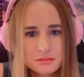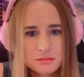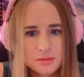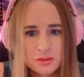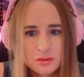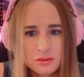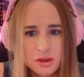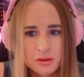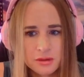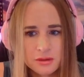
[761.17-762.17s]
Oh,
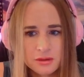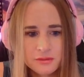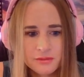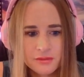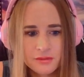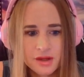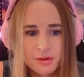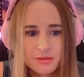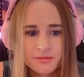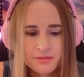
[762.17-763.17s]
go on. Come
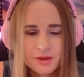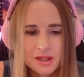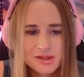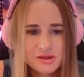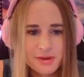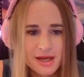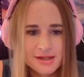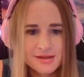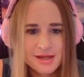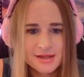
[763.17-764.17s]
on. Last 2
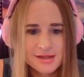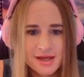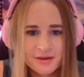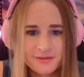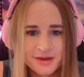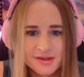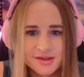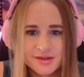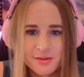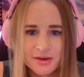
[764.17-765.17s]
bets. Let's get a feature
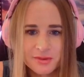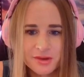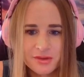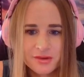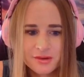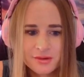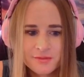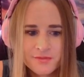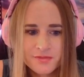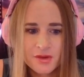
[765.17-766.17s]
to end with.
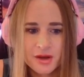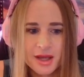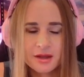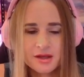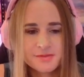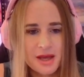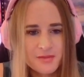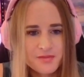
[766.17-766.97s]
Okay, last bet.